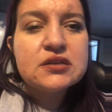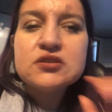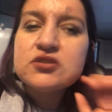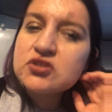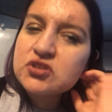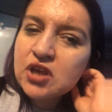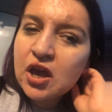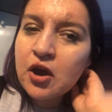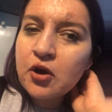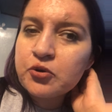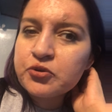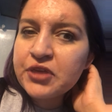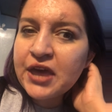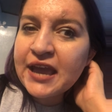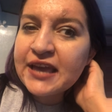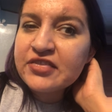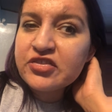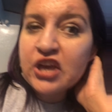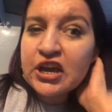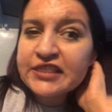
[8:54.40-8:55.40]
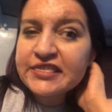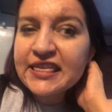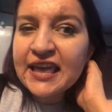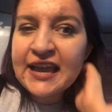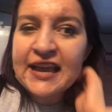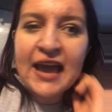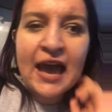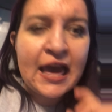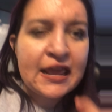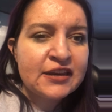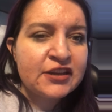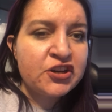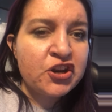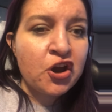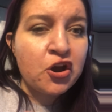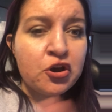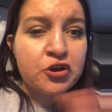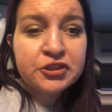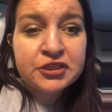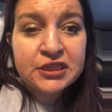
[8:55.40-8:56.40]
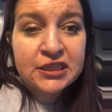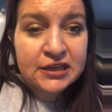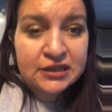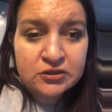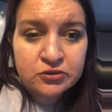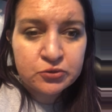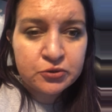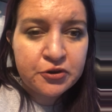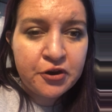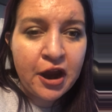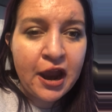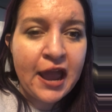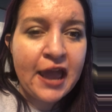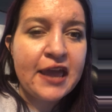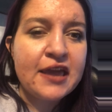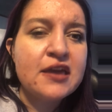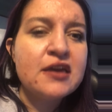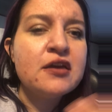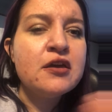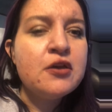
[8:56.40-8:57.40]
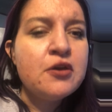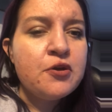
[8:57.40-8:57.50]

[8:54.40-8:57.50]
So they thought they got it all and things were great.